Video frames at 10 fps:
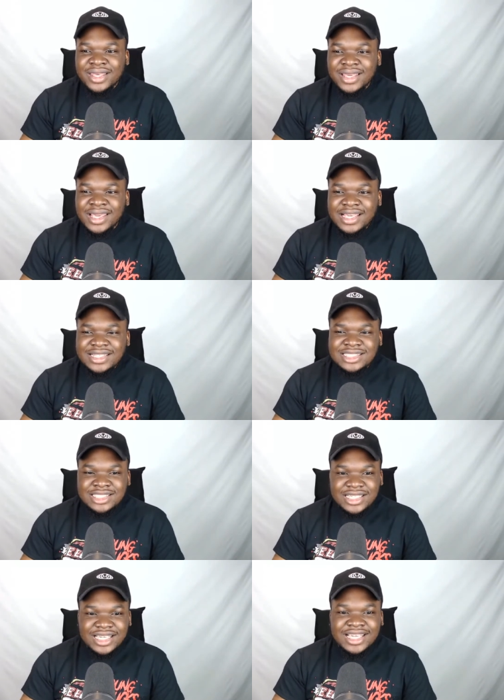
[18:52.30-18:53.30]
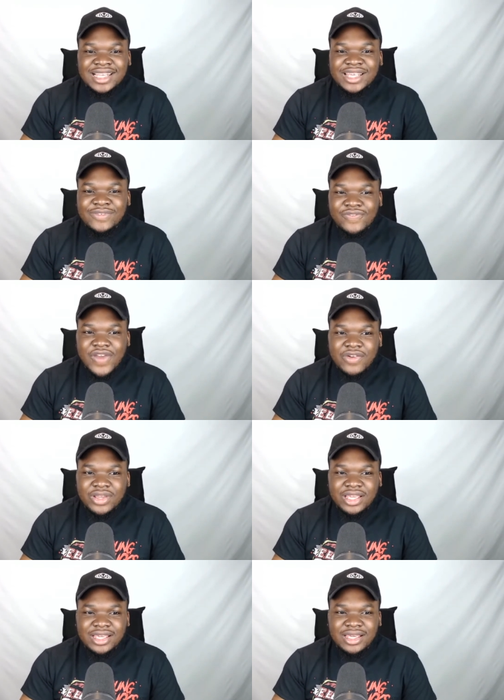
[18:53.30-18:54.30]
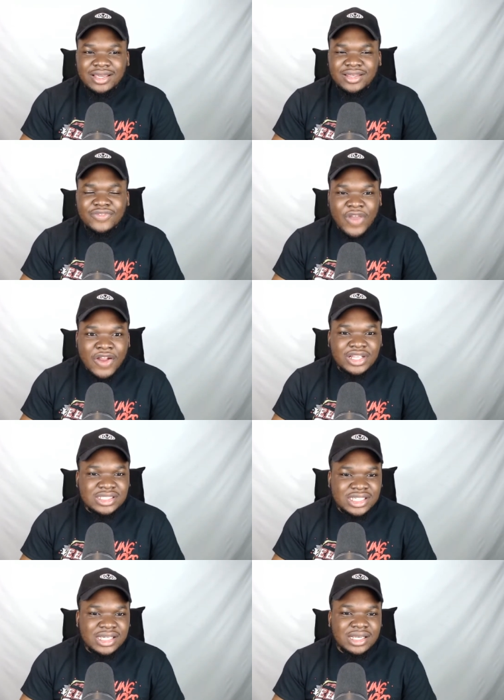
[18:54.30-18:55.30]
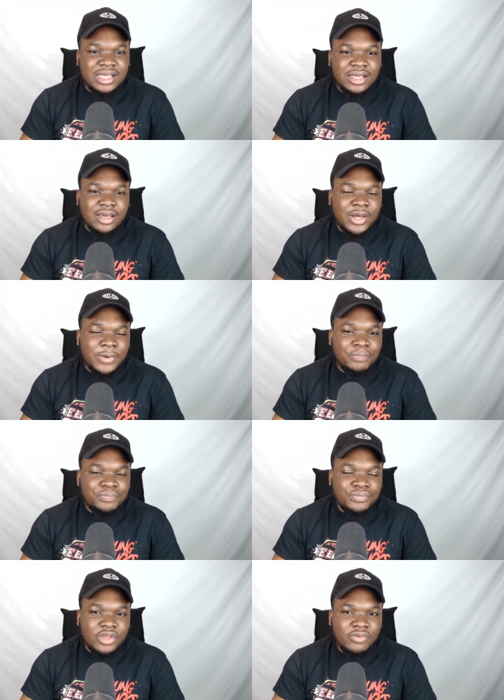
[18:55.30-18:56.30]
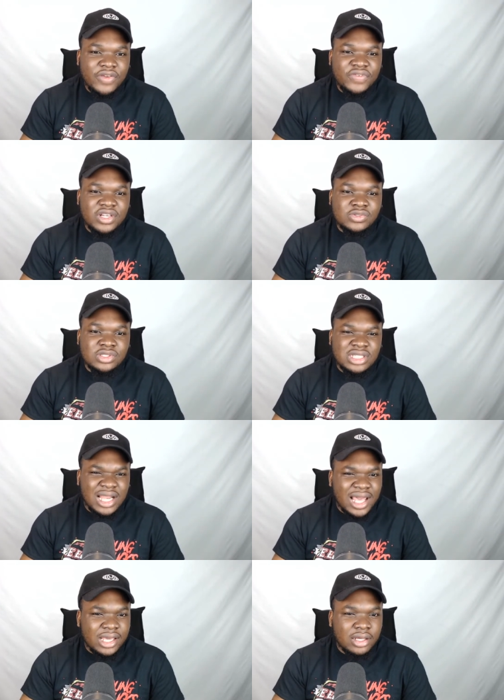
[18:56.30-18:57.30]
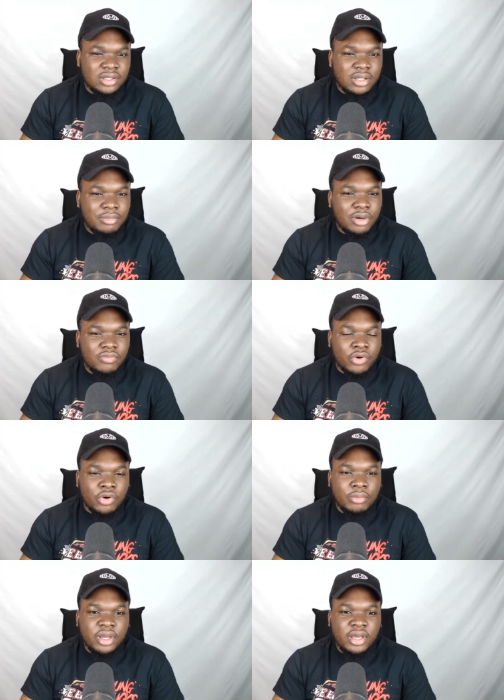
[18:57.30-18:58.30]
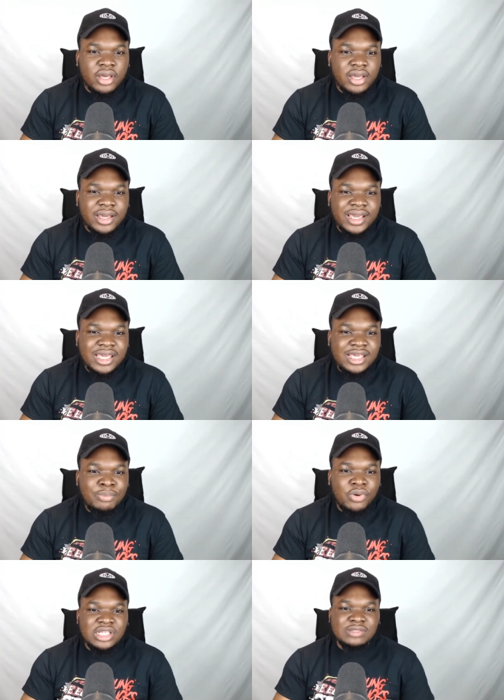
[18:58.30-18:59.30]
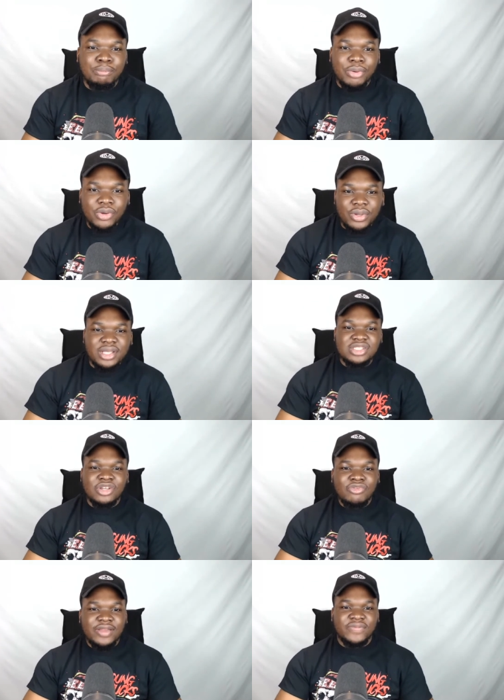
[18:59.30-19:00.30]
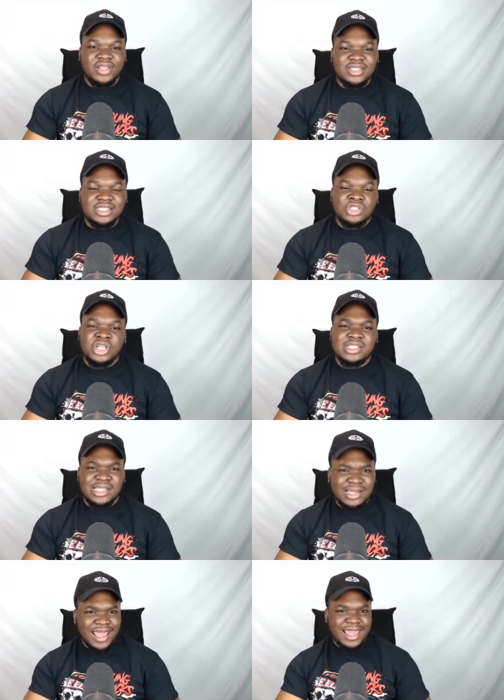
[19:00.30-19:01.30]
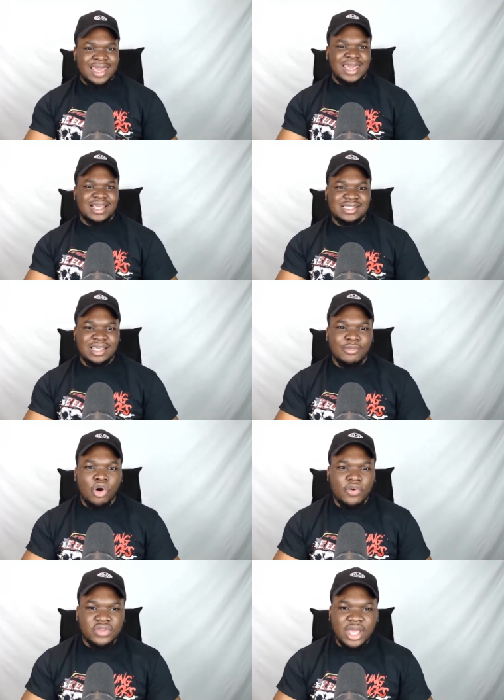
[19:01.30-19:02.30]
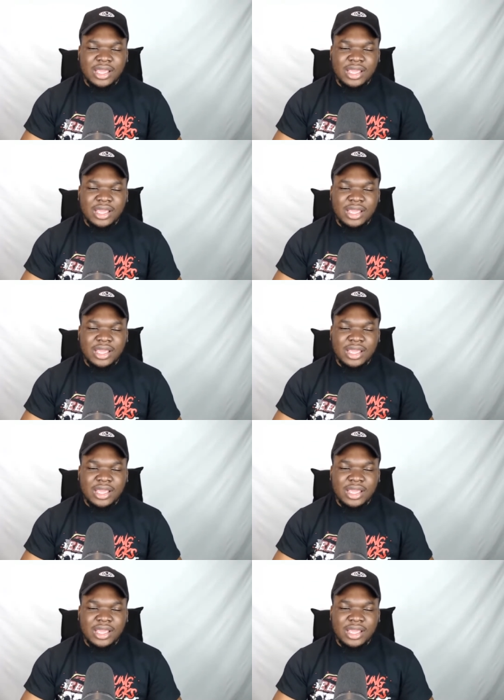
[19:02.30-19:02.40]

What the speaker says: he cheekily, very, very cheekily, Rey Fénix was just lying under the bottom rope. He put his boot into Rey Fénix's chest and, like, kicked him off the